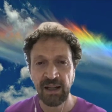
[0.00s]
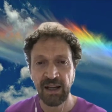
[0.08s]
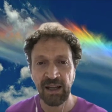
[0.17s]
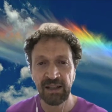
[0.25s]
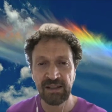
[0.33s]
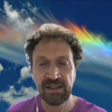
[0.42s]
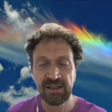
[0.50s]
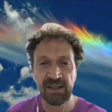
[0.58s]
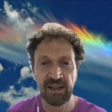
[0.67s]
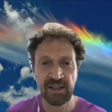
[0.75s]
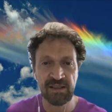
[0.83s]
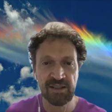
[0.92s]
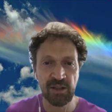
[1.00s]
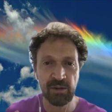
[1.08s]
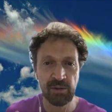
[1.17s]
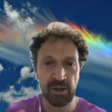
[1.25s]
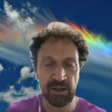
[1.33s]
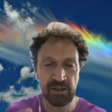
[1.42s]
And
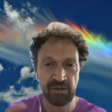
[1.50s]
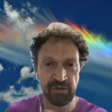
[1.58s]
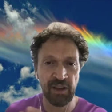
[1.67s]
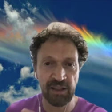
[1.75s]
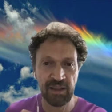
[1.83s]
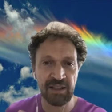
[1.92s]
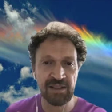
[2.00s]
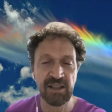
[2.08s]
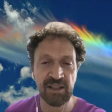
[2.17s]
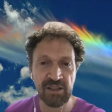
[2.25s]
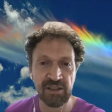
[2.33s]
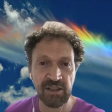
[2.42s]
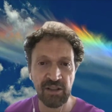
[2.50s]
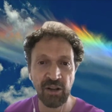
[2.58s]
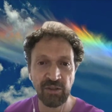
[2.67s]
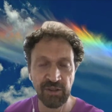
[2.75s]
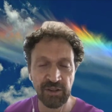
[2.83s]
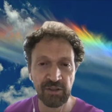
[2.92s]
so, in fact, that's actually
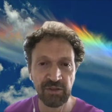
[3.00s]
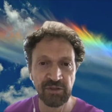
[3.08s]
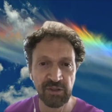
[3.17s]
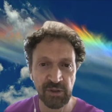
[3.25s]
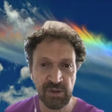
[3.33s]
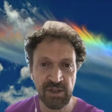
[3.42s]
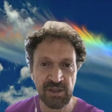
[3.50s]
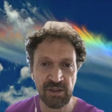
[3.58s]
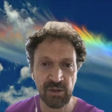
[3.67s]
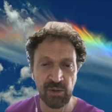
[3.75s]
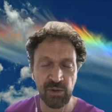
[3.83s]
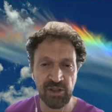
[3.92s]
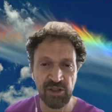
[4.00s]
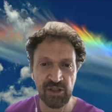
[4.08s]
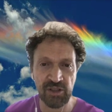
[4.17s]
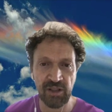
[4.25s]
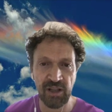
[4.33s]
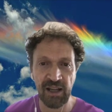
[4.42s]
often the first
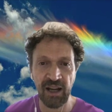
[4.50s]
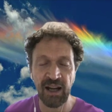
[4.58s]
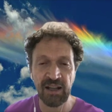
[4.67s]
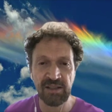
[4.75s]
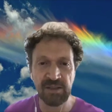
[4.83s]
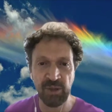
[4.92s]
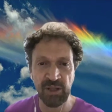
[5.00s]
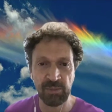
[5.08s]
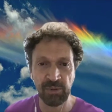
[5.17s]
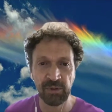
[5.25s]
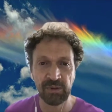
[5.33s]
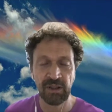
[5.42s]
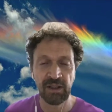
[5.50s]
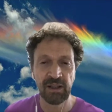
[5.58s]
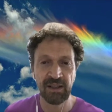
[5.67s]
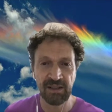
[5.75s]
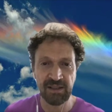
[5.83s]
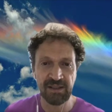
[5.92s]
question I ask people
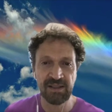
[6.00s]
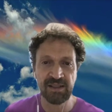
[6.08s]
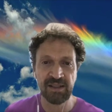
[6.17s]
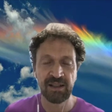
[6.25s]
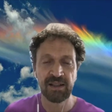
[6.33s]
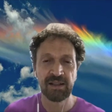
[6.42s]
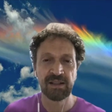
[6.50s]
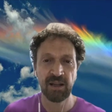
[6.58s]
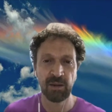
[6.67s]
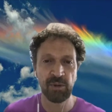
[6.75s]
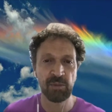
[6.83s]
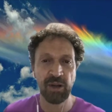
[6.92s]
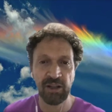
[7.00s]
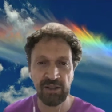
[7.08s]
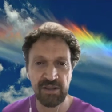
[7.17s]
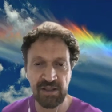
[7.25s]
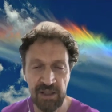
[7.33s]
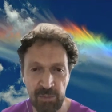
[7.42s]
is, tell me about your
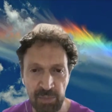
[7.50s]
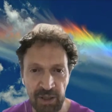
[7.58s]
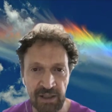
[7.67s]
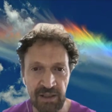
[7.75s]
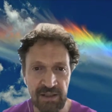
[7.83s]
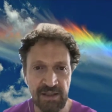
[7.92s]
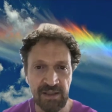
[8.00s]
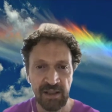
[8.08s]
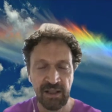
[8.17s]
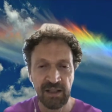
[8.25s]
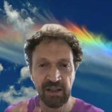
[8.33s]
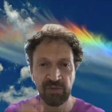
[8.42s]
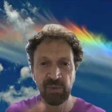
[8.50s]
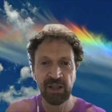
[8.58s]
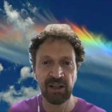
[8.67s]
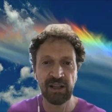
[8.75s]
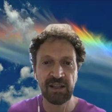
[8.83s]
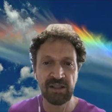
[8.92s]
sleep patterns. Give me
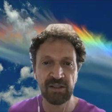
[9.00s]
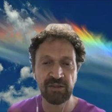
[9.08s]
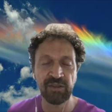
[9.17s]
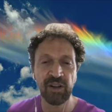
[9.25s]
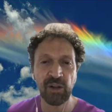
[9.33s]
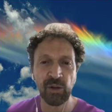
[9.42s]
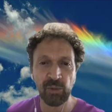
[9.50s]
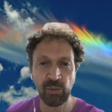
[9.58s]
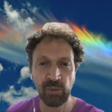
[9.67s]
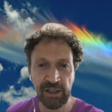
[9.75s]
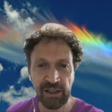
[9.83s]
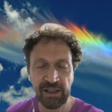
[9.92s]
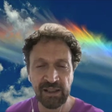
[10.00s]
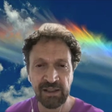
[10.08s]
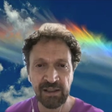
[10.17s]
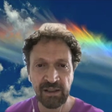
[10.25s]
an idea of a whole week.